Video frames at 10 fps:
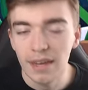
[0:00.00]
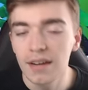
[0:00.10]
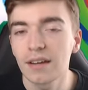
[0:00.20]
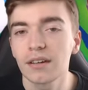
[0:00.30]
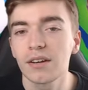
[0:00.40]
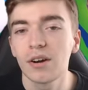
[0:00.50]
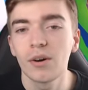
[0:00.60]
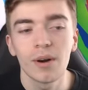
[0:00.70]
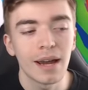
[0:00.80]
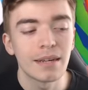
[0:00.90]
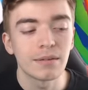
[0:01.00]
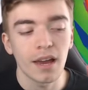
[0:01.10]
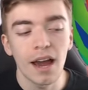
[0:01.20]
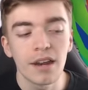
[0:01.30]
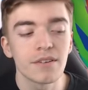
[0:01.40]
And I'm gonna go and
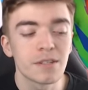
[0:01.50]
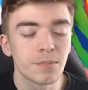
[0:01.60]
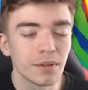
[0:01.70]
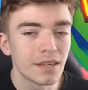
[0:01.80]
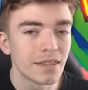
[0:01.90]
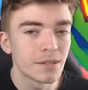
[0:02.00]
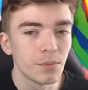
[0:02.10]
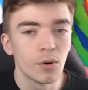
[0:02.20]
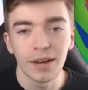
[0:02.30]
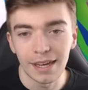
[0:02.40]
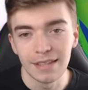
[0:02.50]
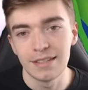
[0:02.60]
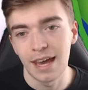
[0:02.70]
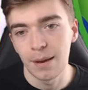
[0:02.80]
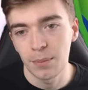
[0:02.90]
kind of explain this more in
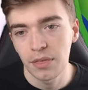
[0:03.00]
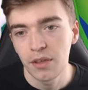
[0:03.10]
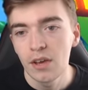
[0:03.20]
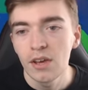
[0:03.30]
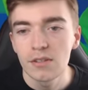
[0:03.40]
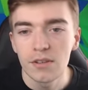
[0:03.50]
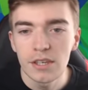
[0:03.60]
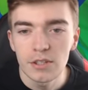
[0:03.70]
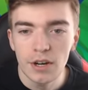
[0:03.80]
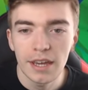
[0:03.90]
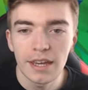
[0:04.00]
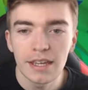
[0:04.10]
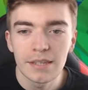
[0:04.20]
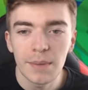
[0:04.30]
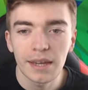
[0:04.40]
depth. So this right here
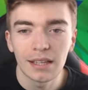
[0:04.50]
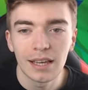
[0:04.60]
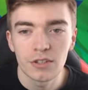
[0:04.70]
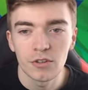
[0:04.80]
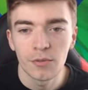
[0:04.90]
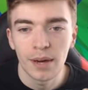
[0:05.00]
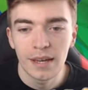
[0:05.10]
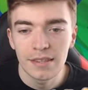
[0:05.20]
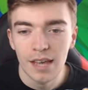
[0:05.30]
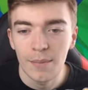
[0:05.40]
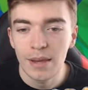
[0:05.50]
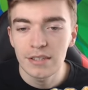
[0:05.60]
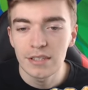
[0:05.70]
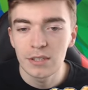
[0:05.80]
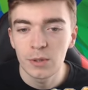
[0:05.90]
is my collection of pets. I'm
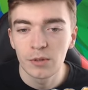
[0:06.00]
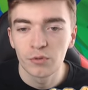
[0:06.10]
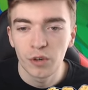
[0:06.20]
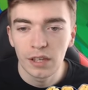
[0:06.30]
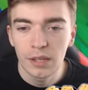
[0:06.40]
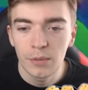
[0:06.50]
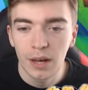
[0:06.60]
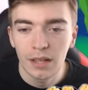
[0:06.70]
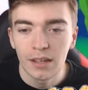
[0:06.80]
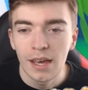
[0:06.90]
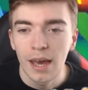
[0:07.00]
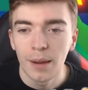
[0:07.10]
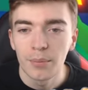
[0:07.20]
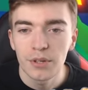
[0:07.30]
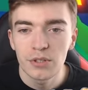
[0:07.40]
actually doing really well.
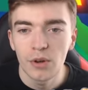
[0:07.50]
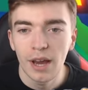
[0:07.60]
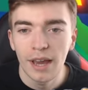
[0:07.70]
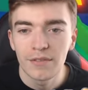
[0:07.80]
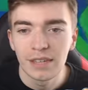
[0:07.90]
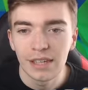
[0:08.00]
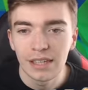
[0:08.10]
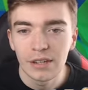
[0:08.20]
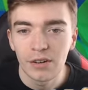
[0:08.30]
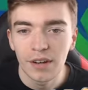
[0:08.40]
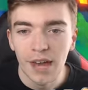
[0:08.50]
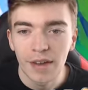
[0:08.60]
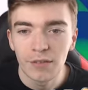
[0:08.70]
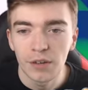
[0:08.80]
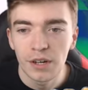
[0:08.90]
I'm pretty sure I've nearly got
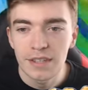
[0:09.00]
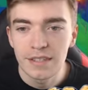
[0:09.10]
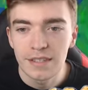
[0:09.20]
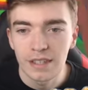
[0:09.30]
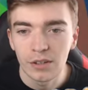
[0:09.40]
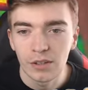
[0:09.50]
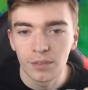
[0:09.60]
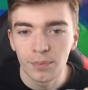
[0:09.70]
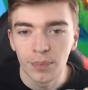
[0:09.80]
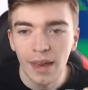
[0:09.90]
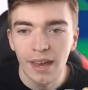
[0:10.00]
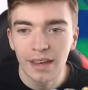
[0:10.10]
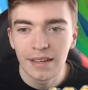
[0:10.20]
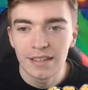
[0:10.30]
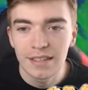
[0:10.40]
every single
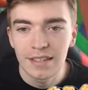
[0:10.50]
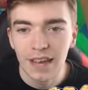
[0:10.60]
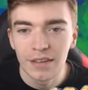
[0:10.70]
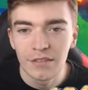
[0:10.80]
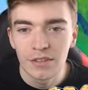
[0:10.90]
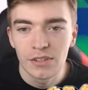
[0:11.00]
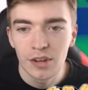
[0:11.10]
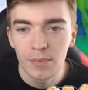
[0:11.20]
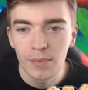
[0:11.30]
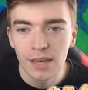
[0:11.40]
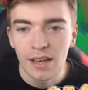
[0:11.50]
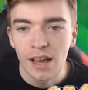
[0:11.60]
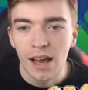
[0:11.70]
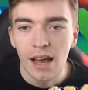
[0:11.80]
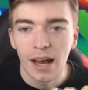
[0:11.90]
pet inside of Adopt Me.
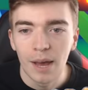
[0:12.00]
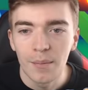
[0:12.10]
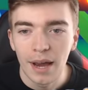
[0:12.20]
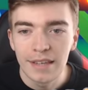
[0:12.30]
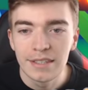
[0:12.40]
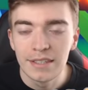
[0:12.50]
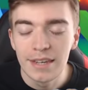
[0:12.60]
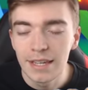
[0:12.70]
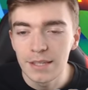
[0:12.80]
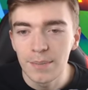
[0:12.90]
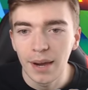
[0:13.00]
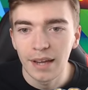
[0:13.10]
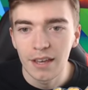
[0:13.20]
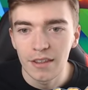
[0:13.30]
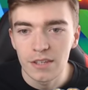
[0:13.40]
I need to buy
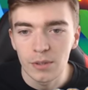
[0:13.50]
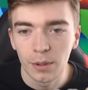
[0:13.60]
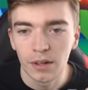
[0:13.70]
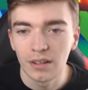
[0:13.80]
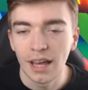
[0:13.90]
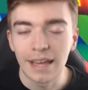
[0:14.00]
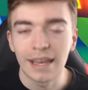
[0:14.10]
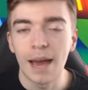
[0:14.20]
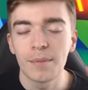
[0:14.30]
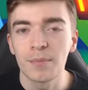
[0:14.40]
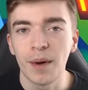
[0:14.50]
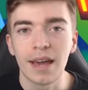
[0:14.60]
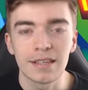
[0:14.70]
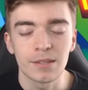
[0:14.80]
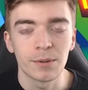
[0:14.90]
another squirrel. I kept
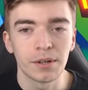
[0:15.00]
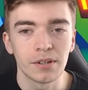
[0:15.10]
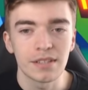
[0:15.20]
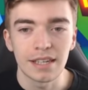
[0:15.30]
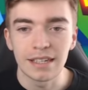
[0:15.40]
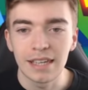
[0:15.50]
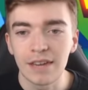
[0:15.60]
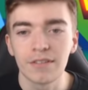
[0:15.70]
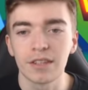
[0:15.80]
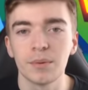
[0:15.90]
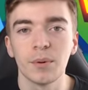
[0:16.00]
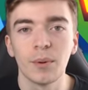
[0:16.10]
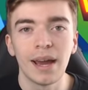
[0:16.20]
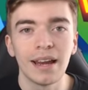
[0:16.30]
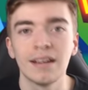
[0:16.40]
buying squirrels and giving them
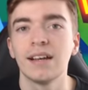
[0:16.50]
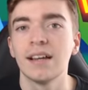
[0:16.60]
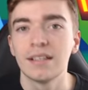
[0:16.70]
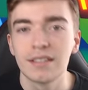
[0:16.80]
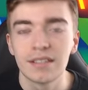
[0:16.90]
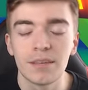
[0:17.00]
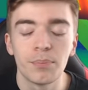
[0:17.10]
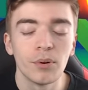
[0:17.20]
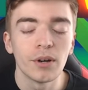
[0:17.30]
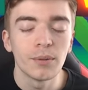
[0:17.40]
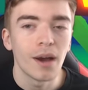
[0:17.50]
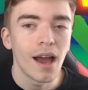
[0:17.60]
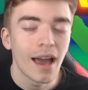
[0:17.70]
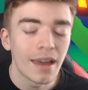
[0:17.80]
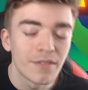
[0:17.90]
away to the point
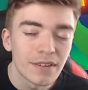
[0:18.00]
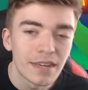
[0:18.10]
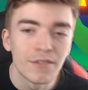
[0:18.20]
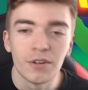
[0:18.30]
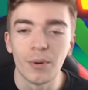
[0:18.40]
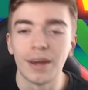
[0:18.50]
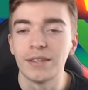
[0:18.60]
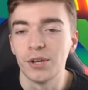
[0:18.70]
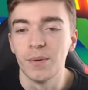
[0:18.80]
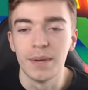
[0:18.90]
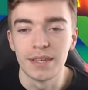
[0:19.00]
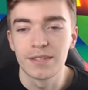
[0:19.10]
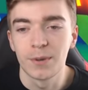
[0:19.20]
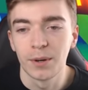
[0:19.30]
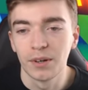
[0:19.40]
where I have given away too many
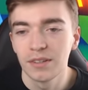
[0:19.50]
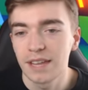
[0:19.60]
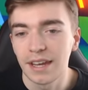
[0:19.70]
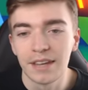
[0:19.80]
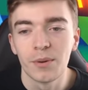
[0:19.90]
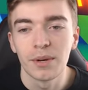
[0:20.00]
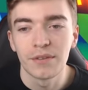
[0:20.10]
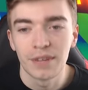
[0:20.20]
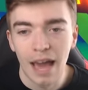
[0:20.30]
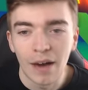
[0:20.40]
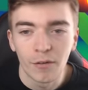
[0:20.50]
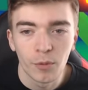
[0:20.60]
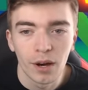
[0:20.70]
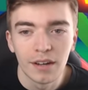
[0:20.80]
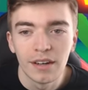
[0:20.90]
squirrels and I don't even have
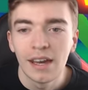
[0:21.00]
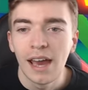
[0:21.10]
one.